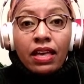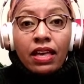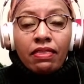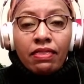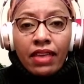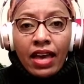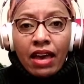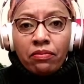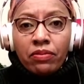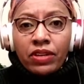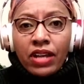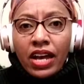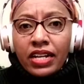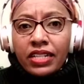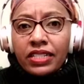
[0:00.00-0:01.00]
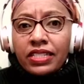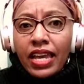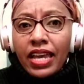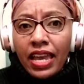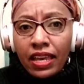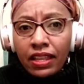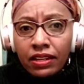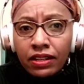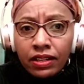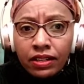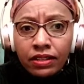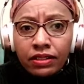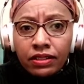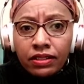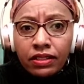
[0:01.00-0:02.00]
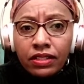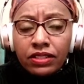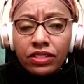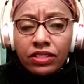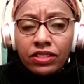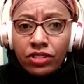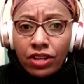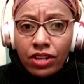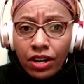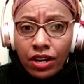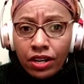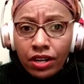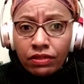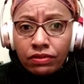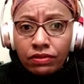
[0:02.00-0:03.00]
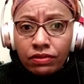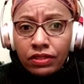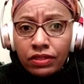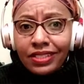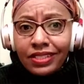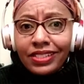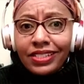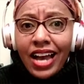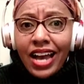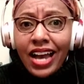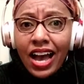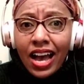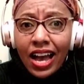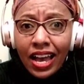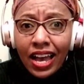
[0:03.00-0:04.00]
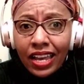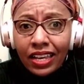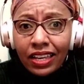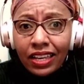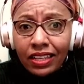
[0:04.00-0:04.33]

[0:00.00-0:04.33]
that Breonna Taylor deserved to die